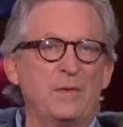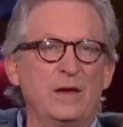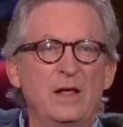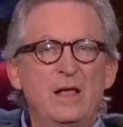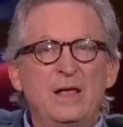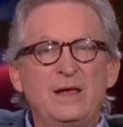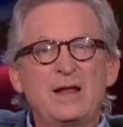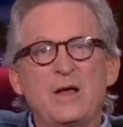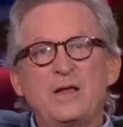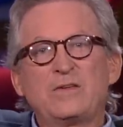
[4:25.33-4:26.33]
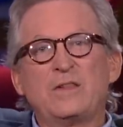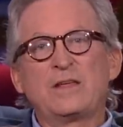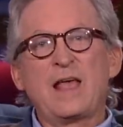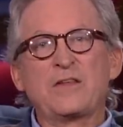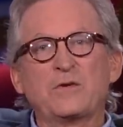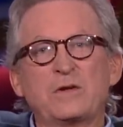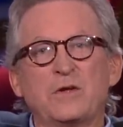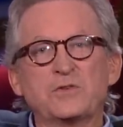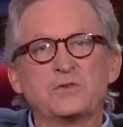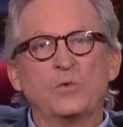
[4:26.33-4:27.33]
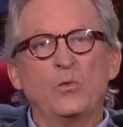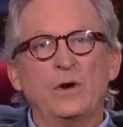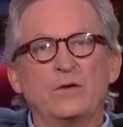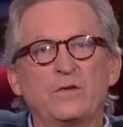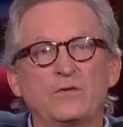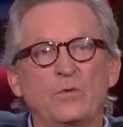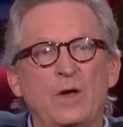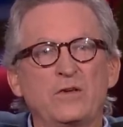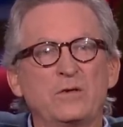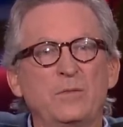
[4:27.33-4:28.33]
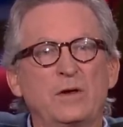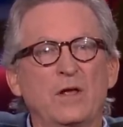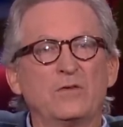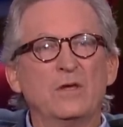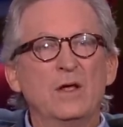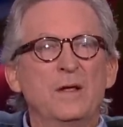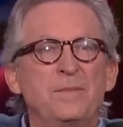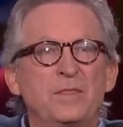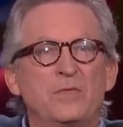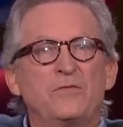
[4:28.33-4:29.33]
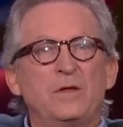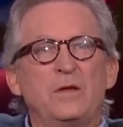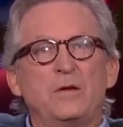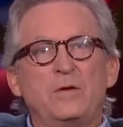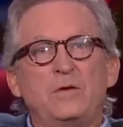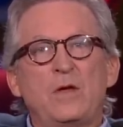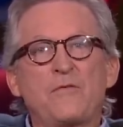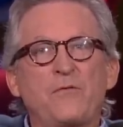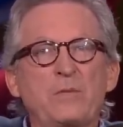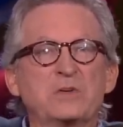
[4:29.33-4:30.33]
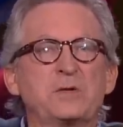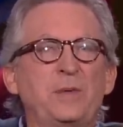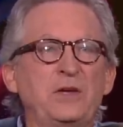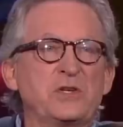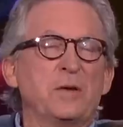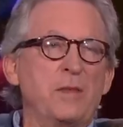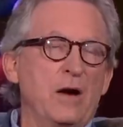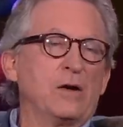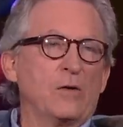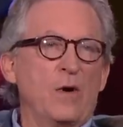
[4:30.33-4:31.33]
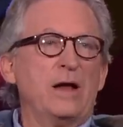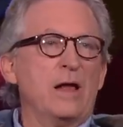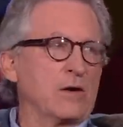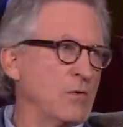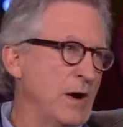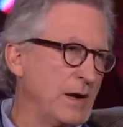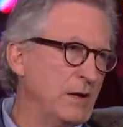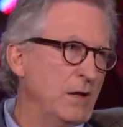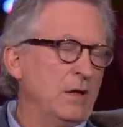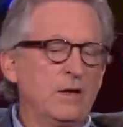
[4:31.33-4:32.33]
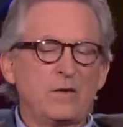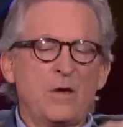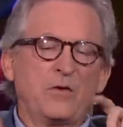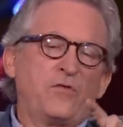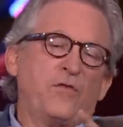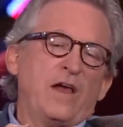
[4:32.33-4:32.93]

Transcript: But you know, the cancel culture is a weird situation because the, you, you, have freedom of speech in America right now, correct? As Should long have.